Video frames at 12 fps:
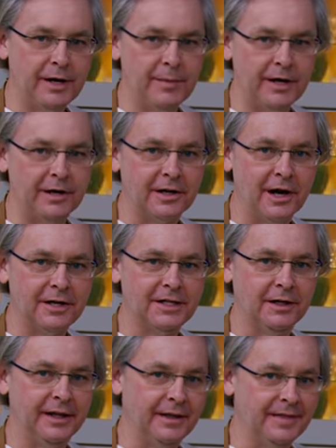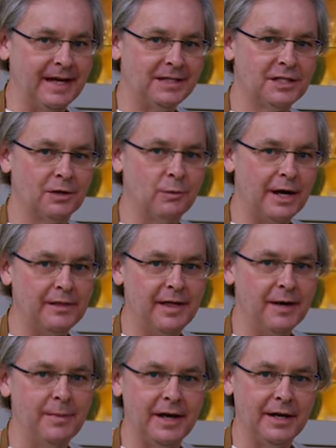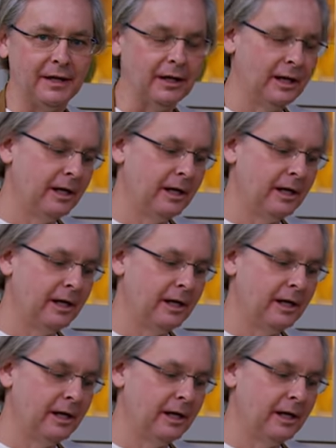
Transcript: to make a cocktail, and that's the way they make it.